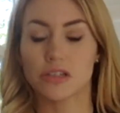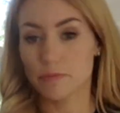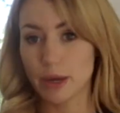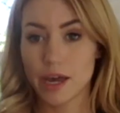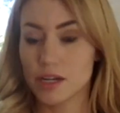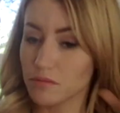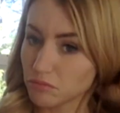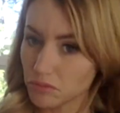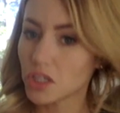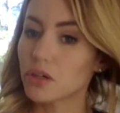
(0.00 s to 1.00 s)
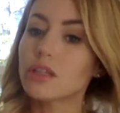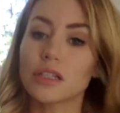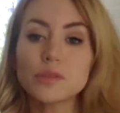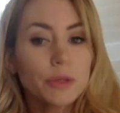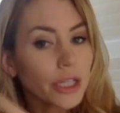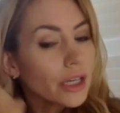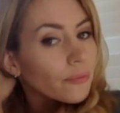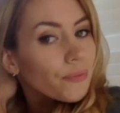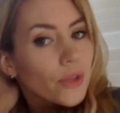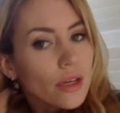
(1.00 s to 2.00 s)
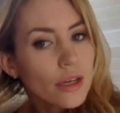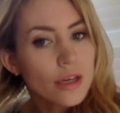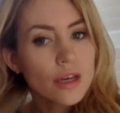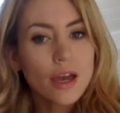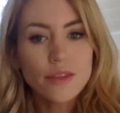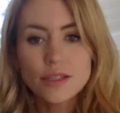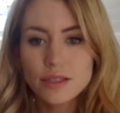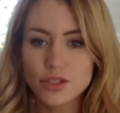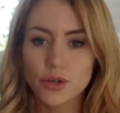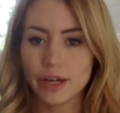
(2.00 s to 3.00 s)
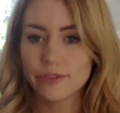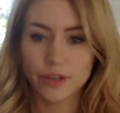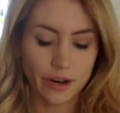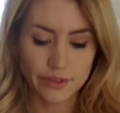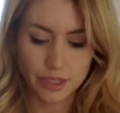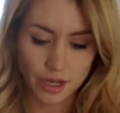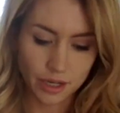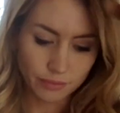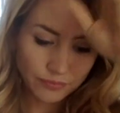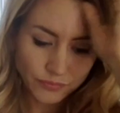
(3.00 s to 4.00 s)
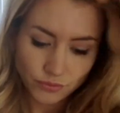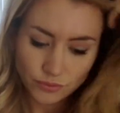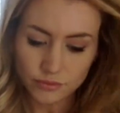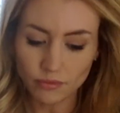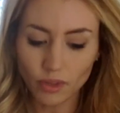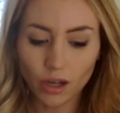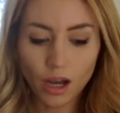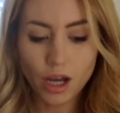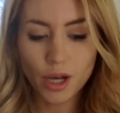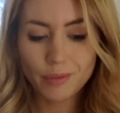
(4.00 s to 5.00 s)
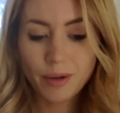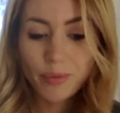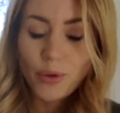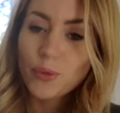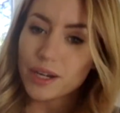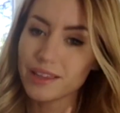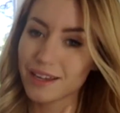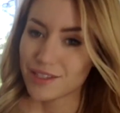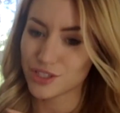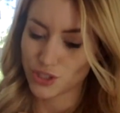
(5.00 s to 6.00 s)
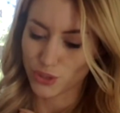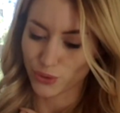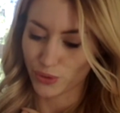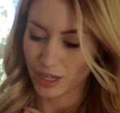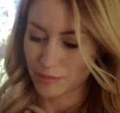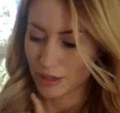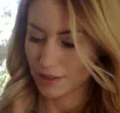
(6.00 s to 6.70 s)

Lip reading: bad, and you know, it looks pretty good. And this is great for every day. But what I like to do as my